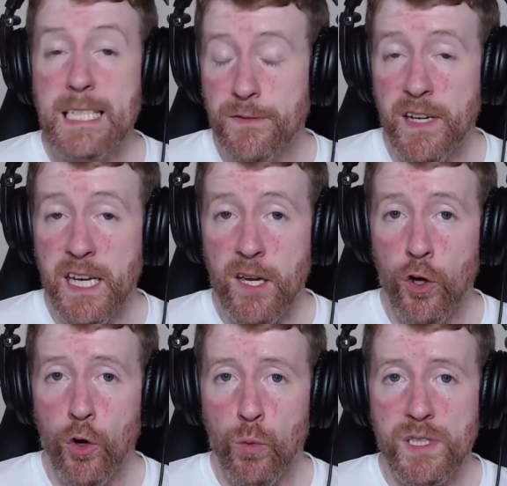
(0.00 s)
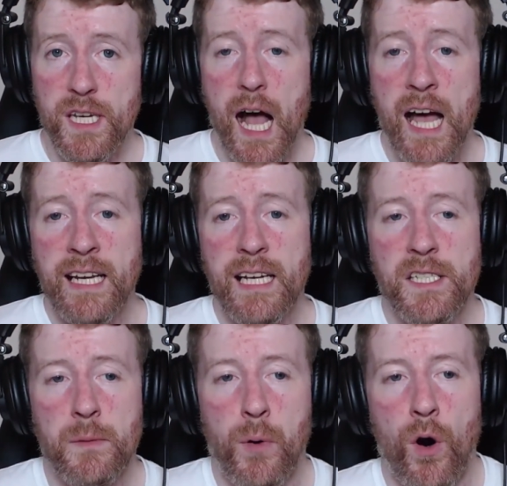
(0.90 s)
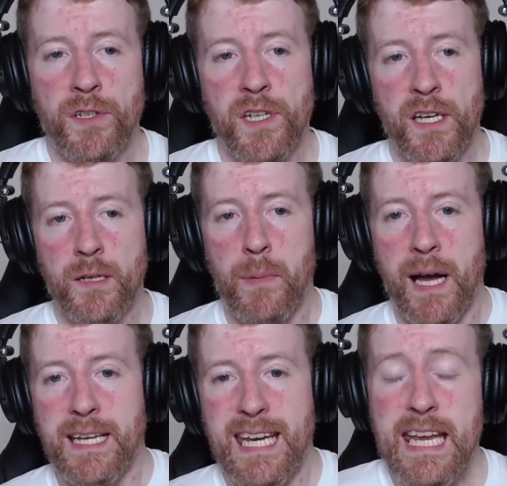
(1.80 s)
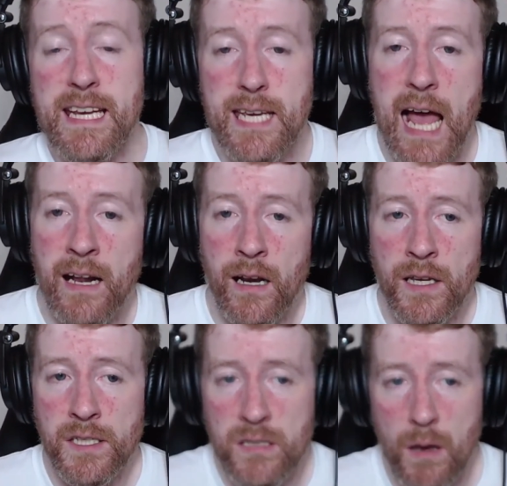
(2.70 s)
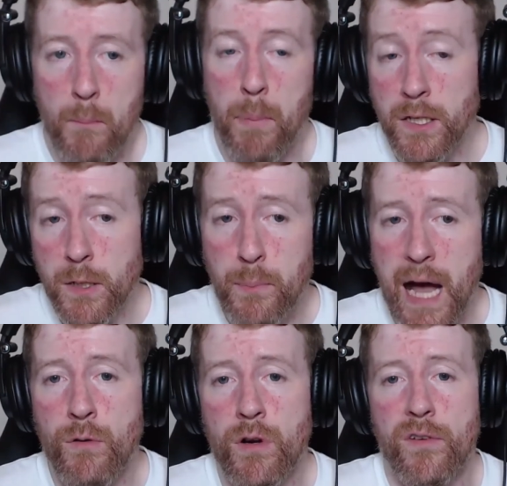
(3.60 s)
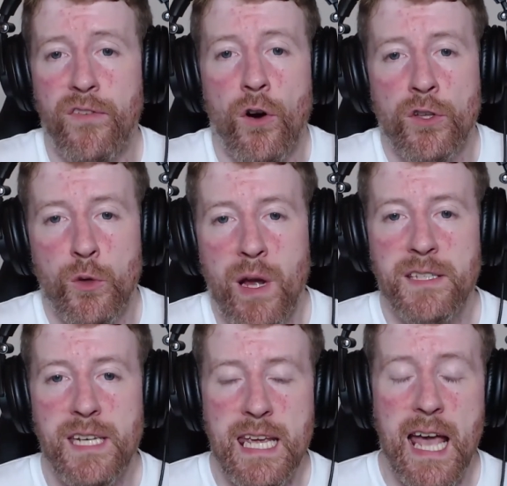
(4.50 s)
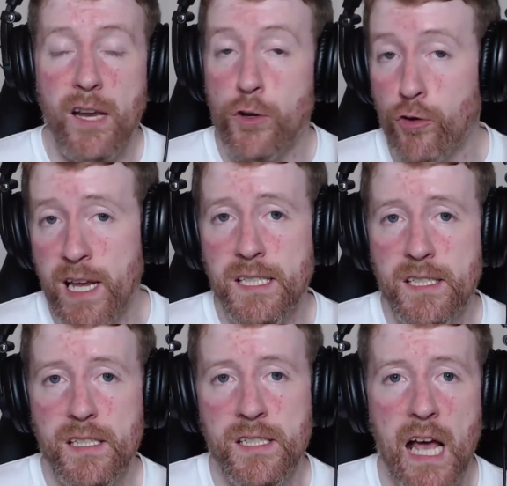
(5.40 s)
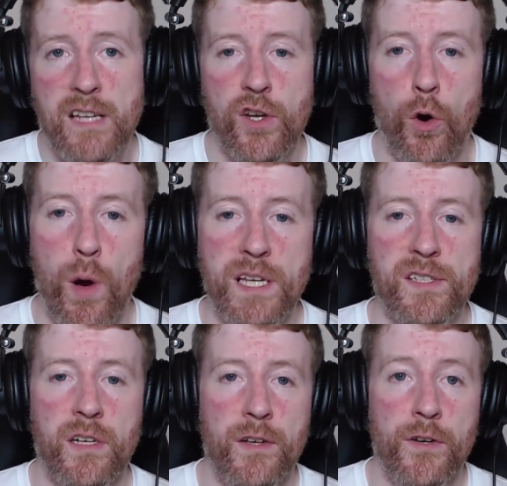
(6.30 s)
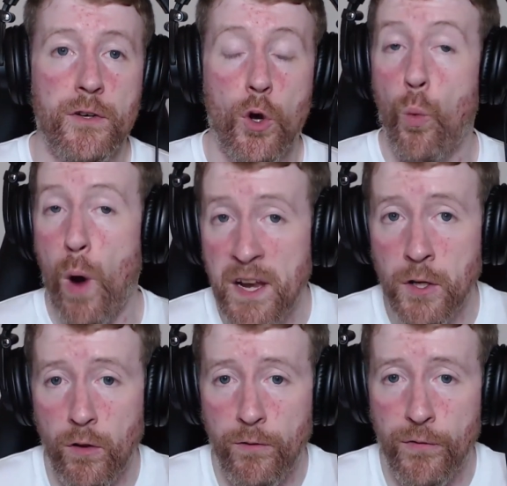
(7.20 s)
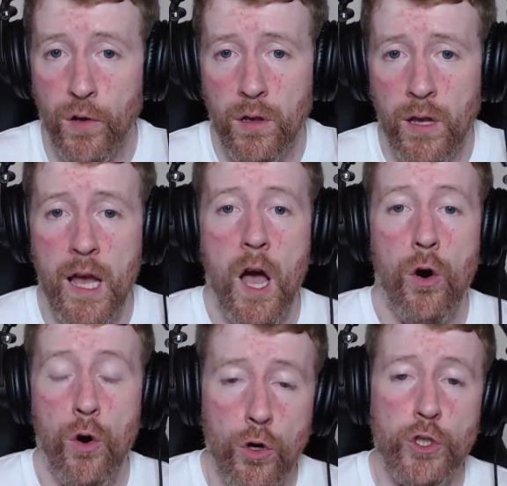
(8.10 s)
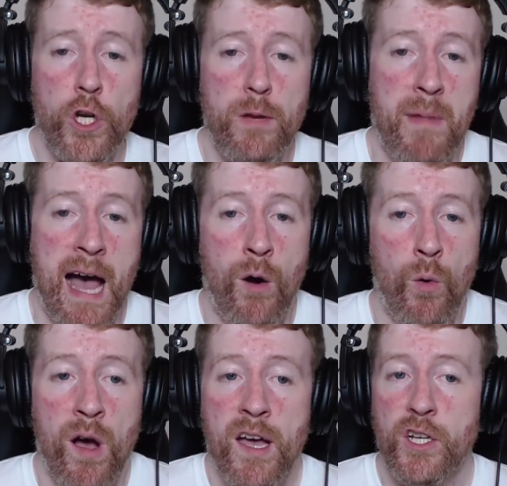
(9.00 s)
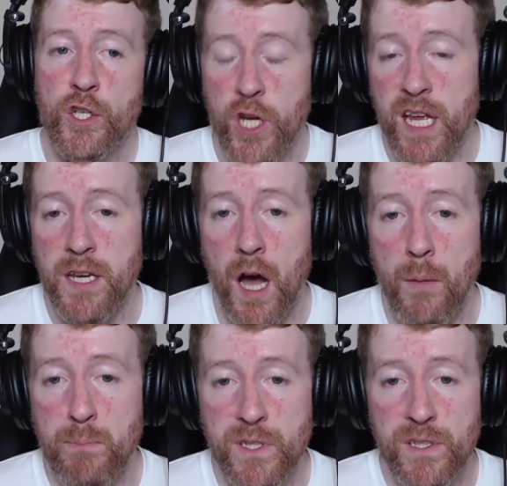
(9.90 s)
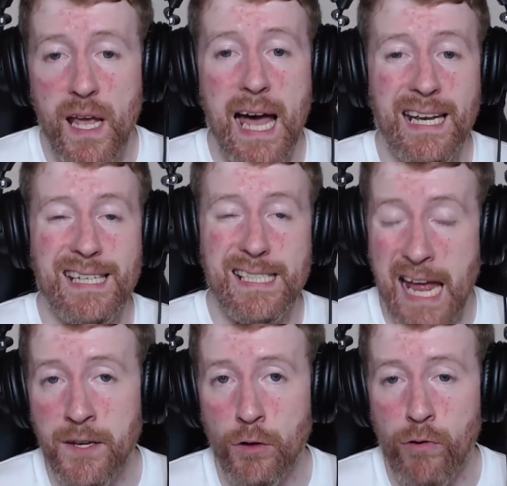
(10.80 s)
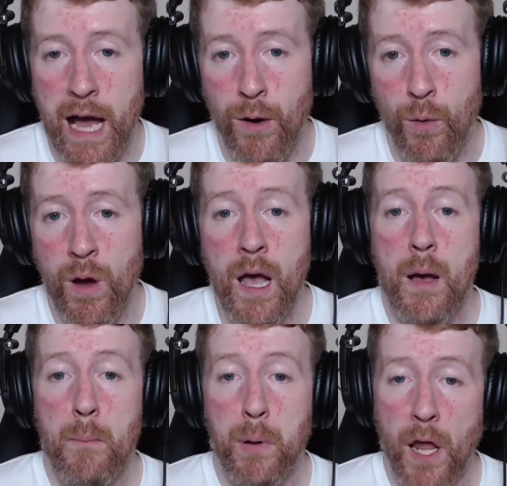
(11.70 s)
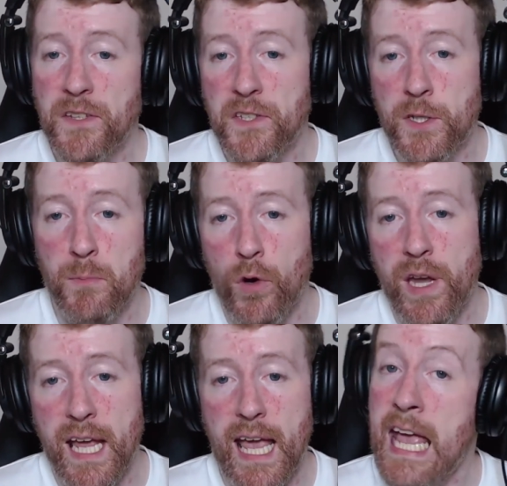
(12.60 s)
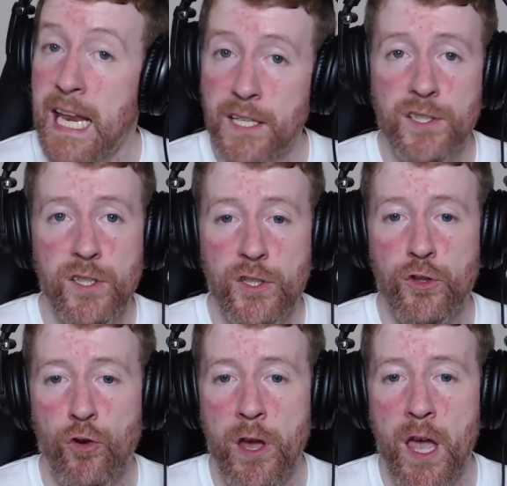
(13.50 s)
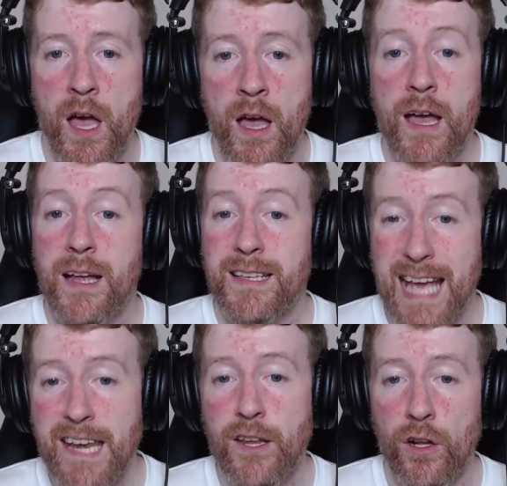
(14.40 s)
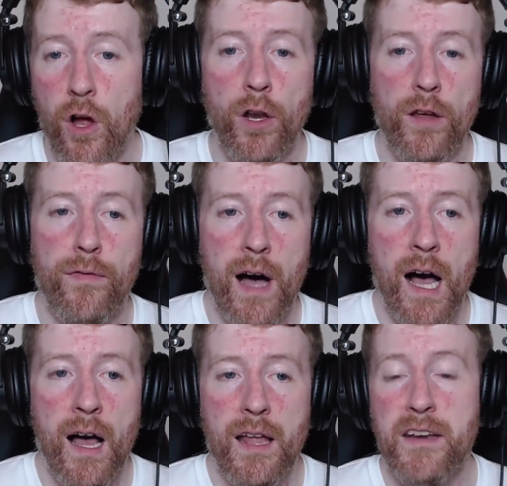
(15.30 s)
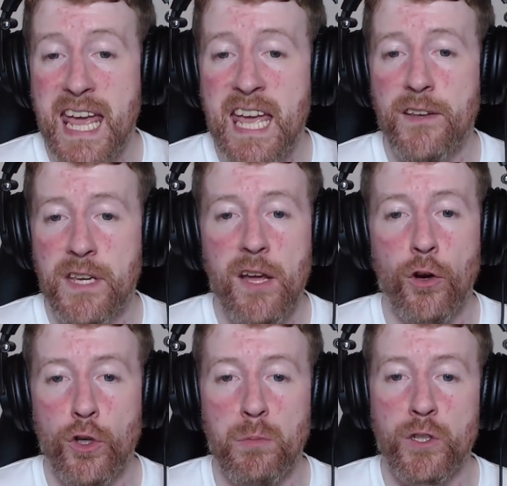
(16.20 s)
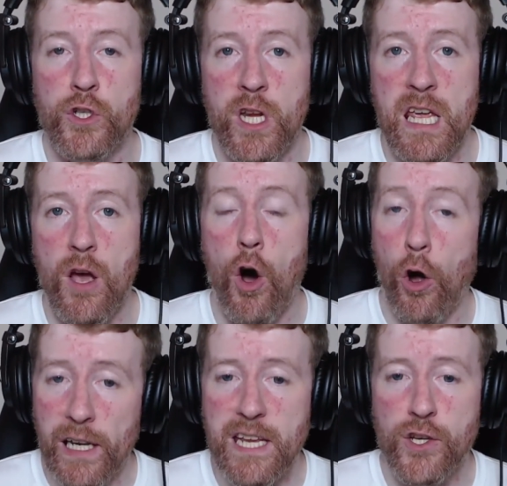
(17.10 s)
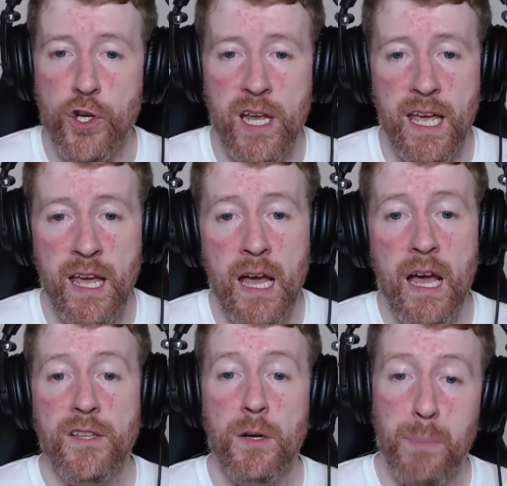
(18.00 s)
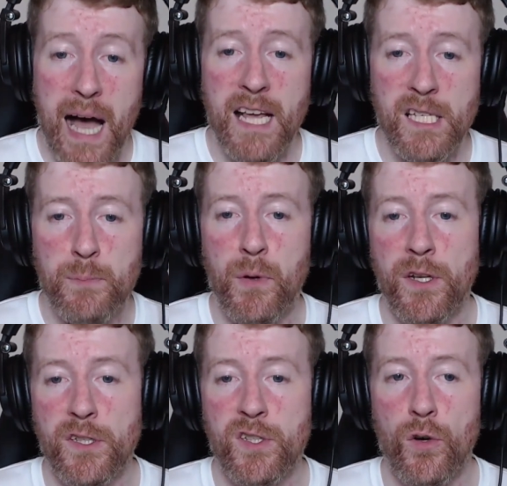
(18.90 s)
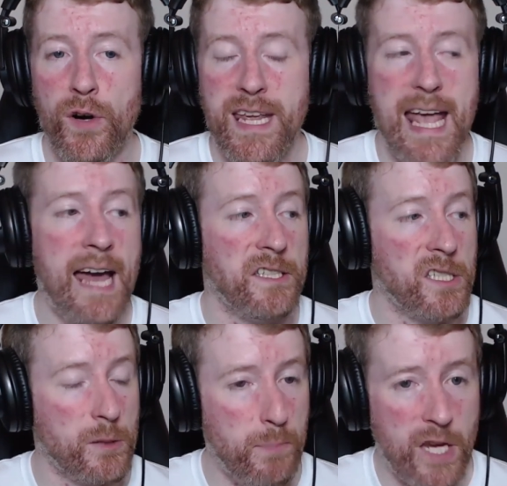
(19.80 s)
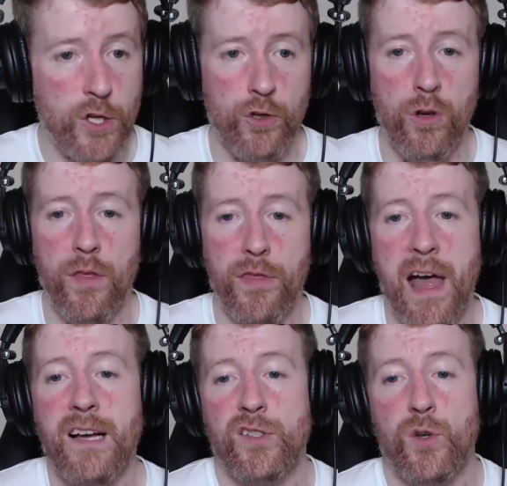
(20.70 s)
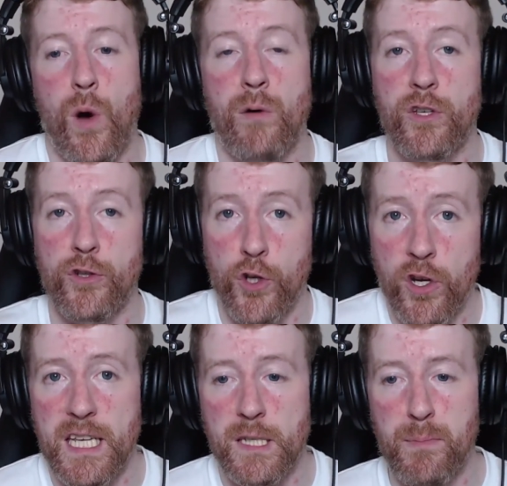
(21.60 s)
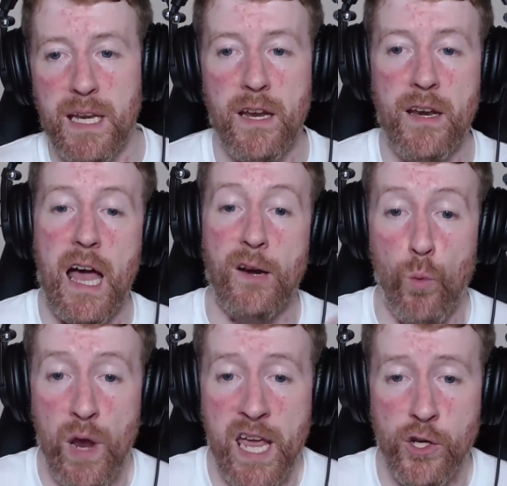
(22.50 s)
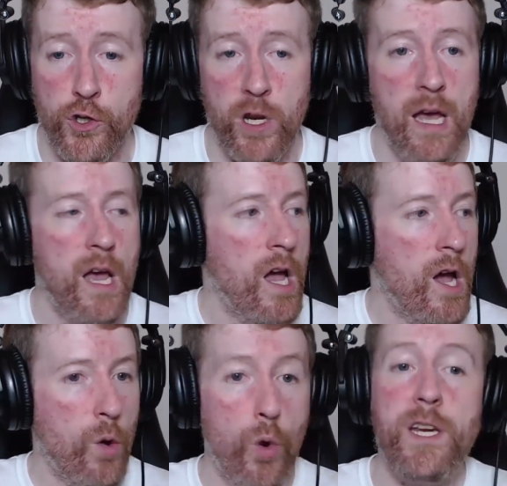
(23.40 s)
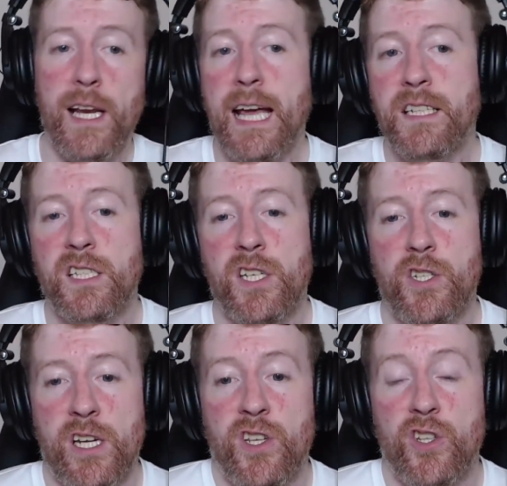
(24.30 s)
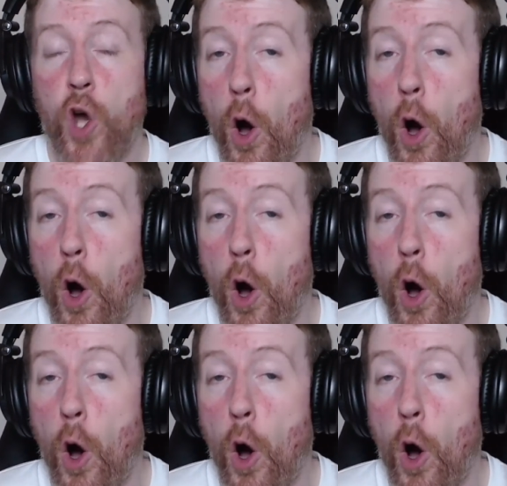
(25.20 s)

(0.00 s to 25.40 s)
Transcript: This video was kindly supported by Dean Tanglis, butt pounder four twenty, Andreas Snazore Westerlund, Wendelful, Ho Chi Mao, J-Dubs, Alexander Rao, Blunt Smoking Anus Destroyer, Daniel Olivar, Nate D O G G, Ollie J, Tobias Bernasconi, and a special thanks go out to Jerky's Minion and Wish. Would you like to suggest a